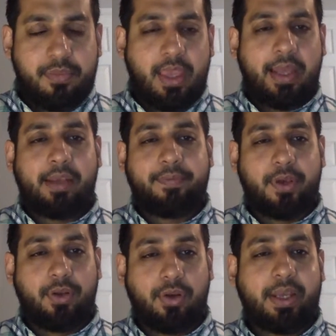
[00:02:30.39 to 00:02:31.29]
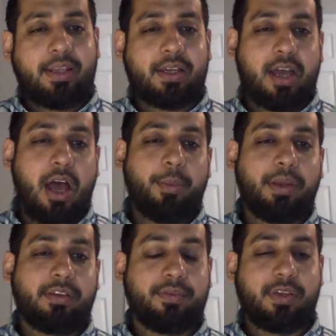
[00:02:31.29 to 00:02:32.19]
And if you look in the
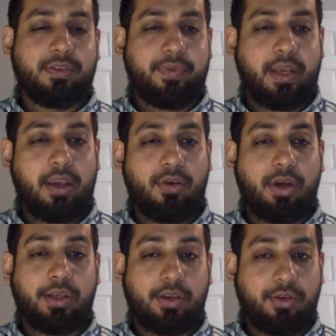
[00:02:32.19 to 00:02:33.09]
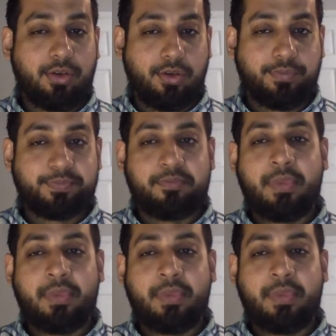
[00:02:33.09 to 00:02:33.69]
comments of this video on YouTube,